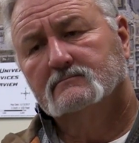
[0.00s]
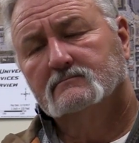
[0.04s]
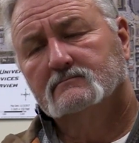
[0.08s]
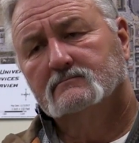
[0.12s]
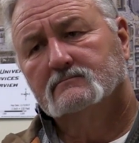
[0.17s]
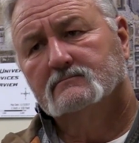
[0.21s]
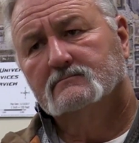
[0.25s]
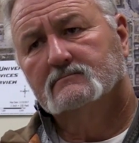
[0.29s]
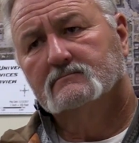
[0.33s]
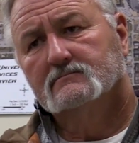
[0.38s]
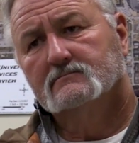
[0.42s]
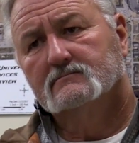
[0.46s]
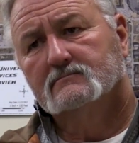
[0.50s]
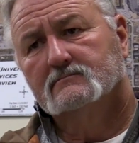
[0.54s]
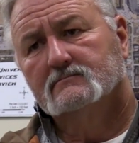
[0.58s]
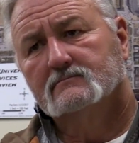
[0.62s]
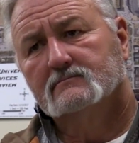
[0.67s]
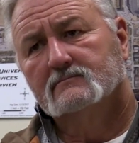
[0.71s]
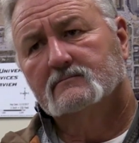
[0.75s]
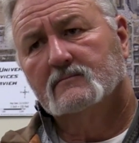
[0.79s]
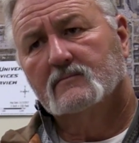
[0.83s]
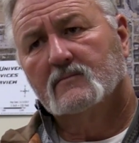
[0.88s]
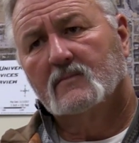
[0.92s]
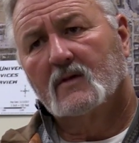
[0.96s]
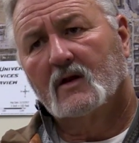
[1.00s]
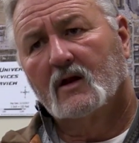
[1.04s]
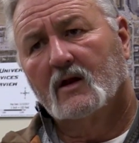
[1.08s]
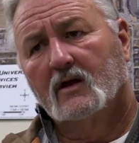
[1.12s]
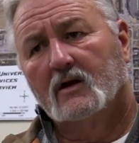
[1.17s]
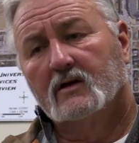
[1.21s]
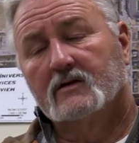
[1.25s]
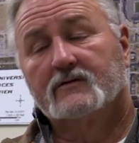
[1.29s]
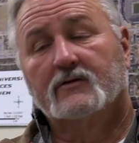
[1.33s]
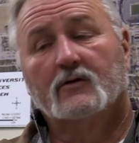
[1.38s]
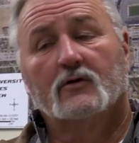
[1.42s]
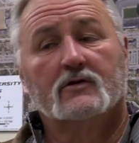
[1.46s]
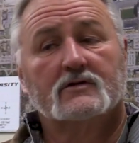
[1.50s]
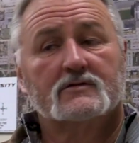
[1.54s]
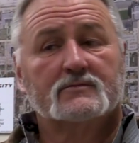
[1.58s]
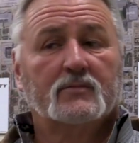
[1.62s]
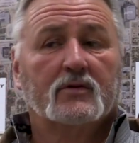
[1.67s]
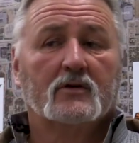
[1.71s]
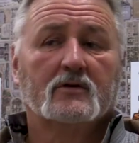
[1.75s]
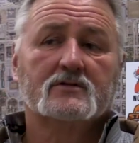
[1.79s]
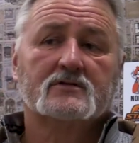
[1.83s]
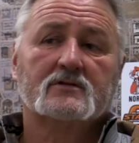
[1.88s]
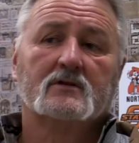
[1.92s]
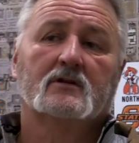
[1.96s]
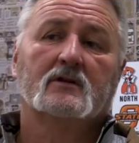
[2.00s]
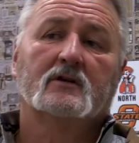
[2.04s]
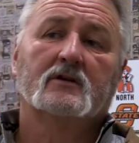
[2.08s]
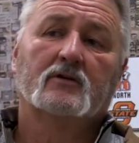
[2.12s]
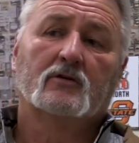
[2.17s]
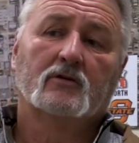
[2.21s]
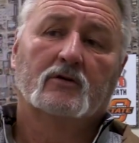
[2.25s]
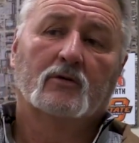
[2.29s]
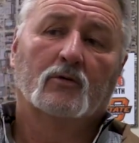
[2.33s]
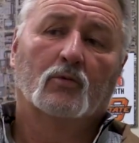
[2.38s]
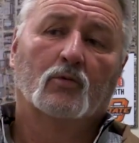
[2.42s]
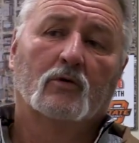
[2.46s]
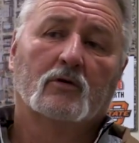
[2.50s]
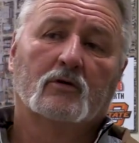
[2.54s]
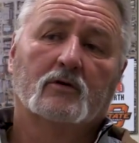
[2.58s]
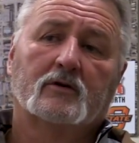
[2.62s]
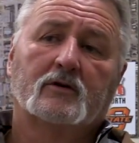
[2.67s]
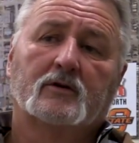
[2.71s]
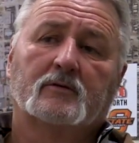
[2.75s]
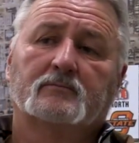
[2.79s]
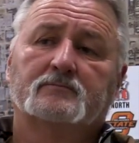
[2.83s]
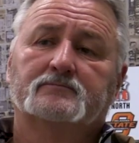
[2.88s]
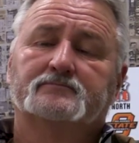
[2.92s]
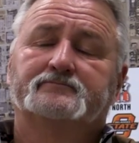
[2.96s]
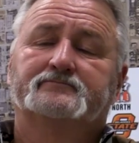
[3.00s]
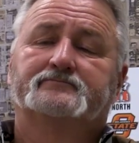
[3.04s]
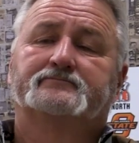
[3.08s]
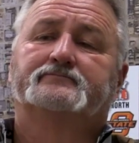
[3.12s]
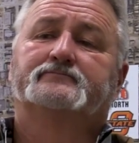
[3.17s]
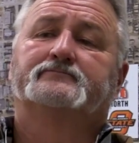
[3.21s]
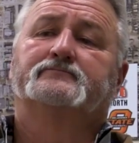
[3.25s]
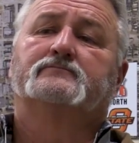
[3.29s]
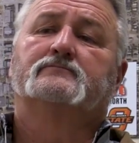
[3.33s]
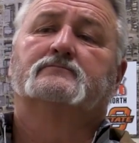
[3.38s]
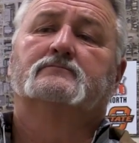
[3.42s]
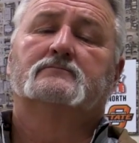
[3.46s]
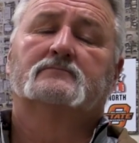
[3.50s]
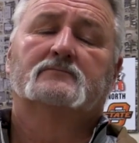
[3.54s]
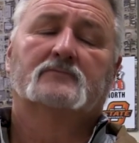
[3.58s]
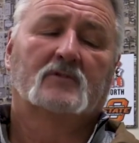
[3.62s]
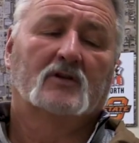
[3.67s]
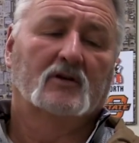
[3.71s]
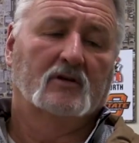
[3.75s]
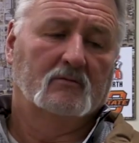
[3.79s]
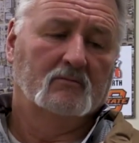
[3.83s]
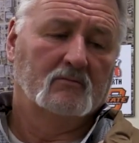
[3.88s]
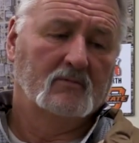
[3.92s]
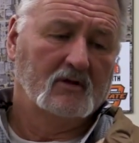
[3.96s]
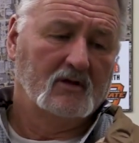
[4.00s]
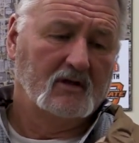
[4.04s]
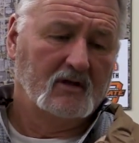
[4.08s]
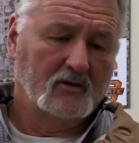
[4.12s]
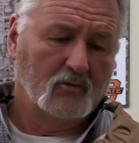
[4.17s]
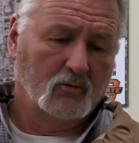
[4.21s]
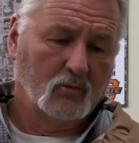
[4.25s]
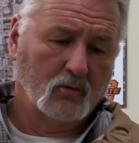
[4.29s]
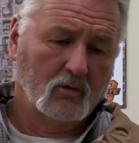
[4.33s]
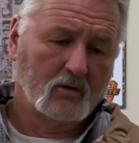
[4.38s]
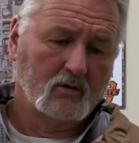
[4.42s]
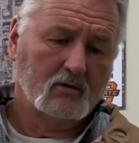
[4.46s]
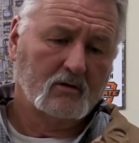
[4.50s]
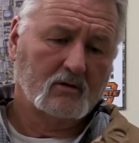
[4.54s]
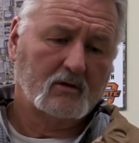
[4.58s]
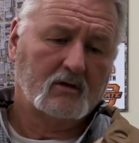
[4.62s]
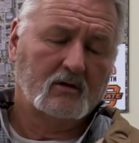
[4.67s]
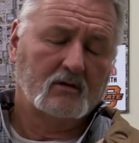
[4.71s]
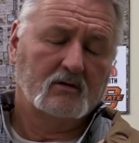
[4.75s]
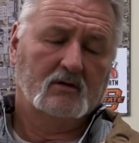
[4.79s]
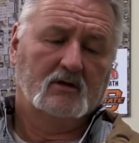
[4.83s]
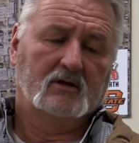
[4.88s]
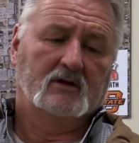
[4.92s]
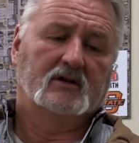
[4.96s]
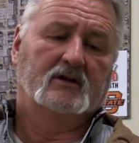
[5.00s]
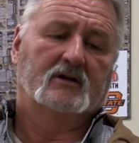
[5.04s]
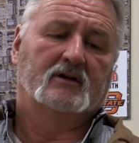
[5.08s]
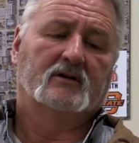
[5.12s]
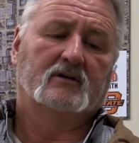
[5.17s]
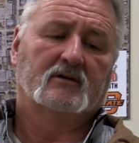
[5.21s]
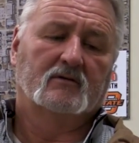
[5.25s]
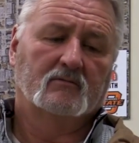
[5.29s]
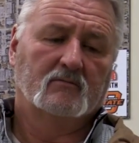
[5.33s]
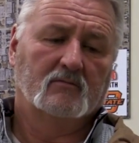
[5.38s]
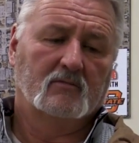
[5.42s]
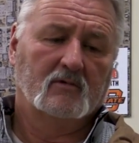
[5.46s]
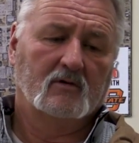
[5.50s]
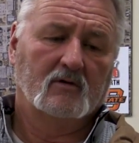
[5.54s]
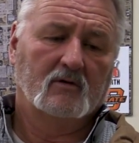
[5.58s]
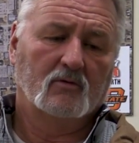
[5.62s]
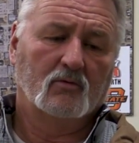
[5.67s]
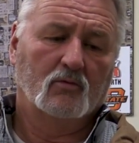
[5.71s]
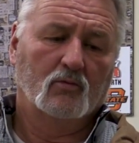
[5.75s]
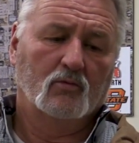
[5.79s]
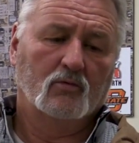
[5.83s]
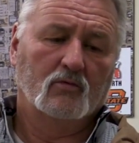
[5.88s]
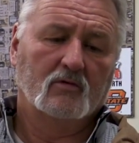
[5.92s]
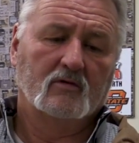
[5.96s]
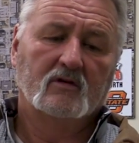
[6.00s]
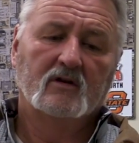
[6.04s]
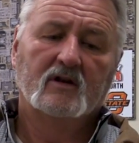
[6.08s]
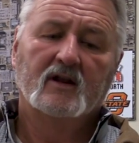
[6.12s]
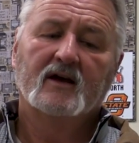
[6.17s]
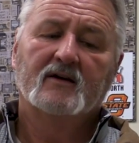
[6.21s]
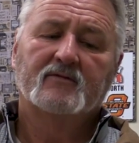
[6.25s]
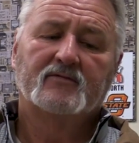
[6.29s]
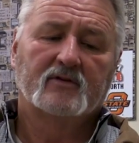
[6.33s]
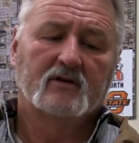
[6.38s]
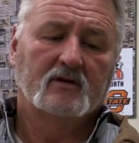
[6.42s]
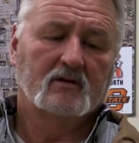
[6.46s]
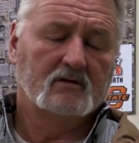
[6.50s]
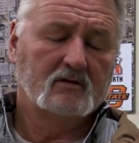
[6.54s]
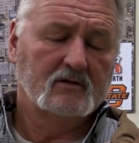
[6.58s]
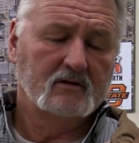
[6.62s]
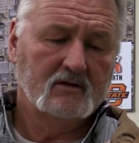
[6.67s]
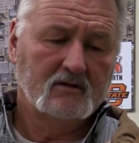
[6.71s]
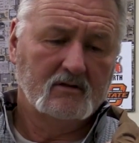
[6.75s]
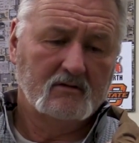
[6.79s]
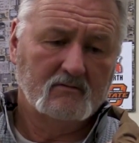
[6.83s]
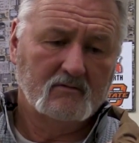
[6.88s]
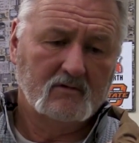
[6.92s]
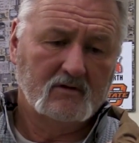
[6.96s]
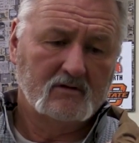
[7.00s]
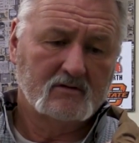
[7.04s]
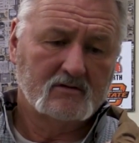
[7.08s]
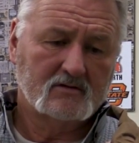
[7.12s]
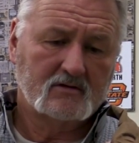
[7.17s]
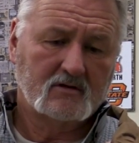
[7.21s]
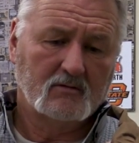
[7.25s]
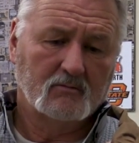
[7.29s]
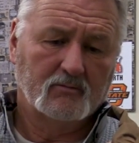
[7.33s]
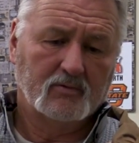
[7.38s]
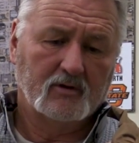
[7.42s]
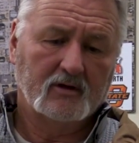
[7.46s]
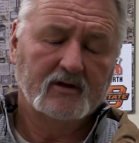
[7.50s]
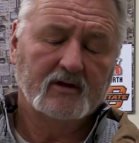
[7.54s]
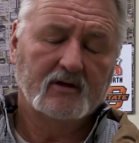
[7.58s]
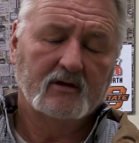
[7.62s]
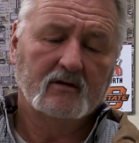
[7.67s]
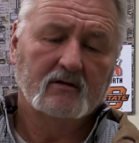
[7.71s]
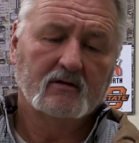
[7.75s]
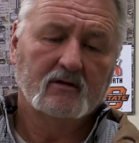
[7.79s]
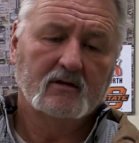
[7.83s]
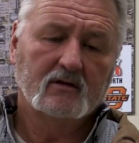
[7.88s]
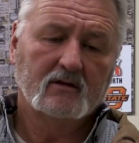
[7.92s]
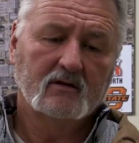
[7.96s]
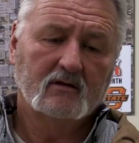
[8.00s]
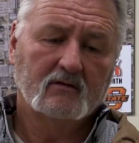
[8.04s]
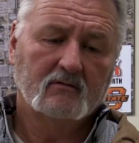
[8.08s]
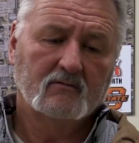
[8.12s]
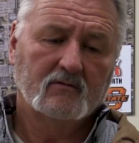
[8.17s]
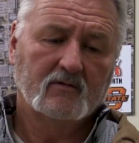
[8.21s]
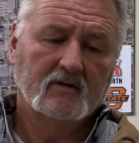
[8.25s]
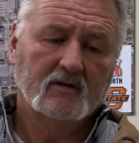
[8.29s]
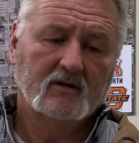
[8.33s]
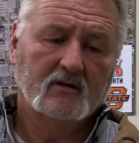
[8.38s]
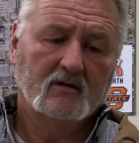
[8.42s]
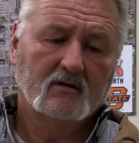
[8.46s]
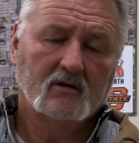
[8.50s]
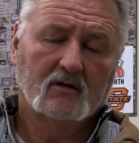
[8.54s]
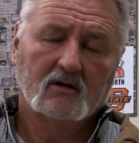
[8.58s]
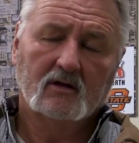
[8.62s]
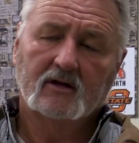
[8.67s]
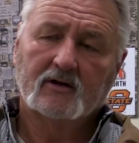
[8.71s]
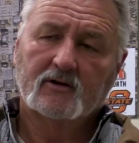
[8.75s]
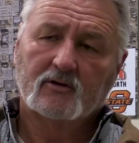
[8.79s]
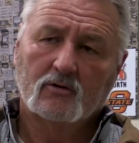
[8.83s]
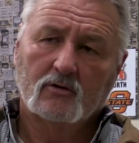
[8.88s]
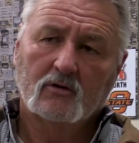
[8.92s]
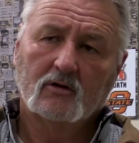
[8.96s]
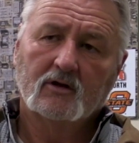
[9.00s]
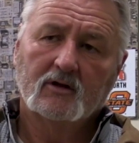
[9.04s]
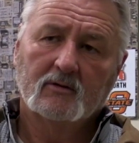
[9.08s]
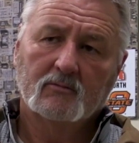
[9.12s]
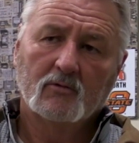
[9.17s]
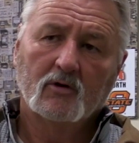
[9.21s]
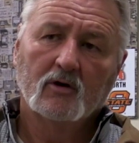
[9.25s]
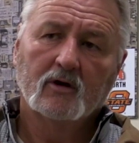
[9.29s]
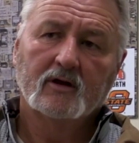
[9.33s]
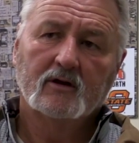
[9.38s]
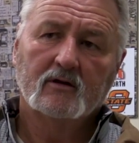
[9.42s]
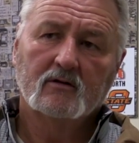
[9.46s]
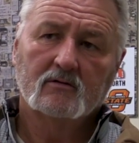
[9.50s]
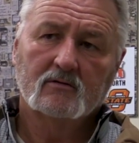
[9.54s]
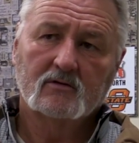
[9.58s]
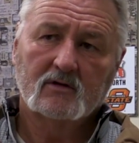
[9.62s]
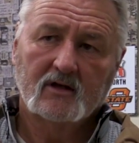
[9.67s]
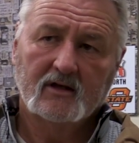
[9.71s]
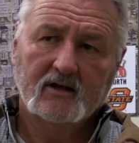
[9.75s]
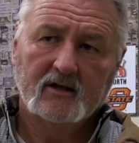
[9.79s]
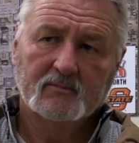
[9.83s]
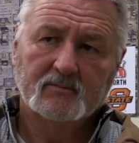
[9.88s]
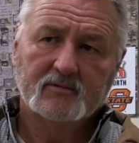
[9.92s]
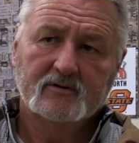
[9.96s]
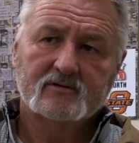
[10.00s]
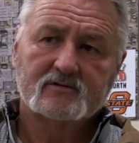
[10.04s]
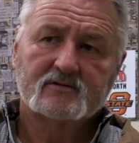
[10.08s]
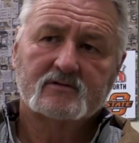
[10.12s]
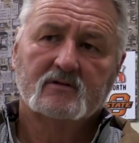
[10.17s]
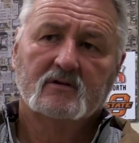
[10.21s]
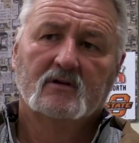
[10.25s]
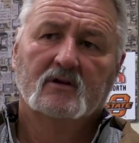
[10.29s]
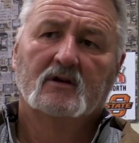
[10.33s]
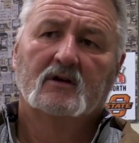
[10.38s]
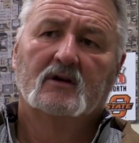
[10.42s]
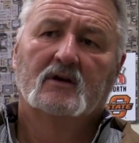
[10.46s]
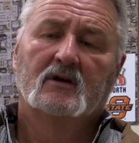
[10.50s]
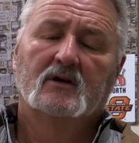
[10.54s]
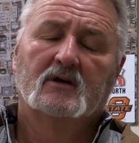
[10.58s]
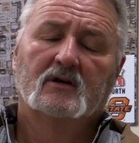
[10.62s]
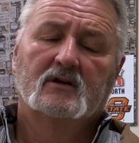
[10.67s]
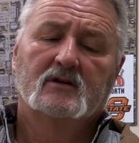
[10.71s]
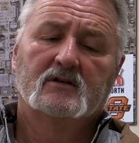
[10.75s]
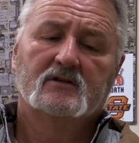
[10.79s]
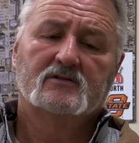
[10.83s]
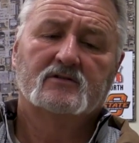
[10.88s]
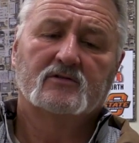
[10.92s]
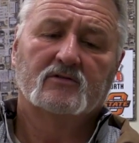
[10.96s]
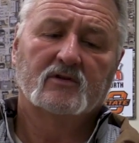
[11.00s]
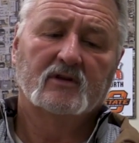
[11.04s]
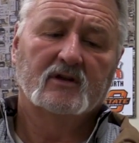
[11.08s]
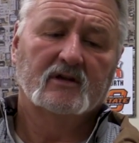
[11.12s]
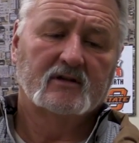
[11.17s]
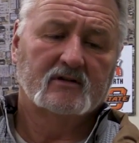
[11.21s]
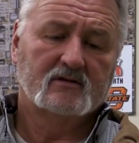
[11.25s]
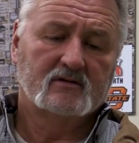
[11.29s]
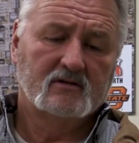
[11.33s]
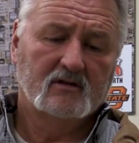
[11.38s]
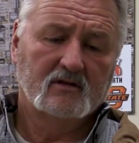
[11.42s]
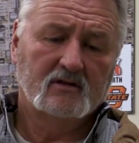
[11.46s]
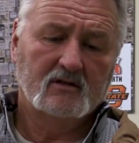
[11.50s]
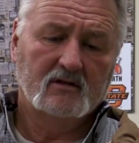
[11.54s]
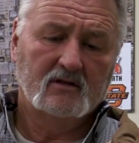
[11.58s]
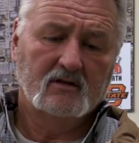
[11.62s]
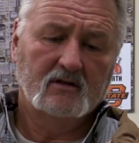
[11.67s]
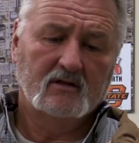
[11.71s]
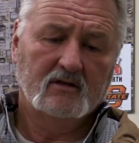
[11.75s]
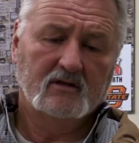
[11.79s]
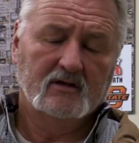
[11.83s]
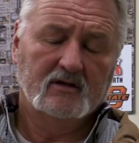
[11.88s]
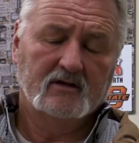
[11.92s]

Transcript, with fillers: few years? As far as personally or at work? Either one, both. At work, definitely is completing the electrical upgrade on campus to get the,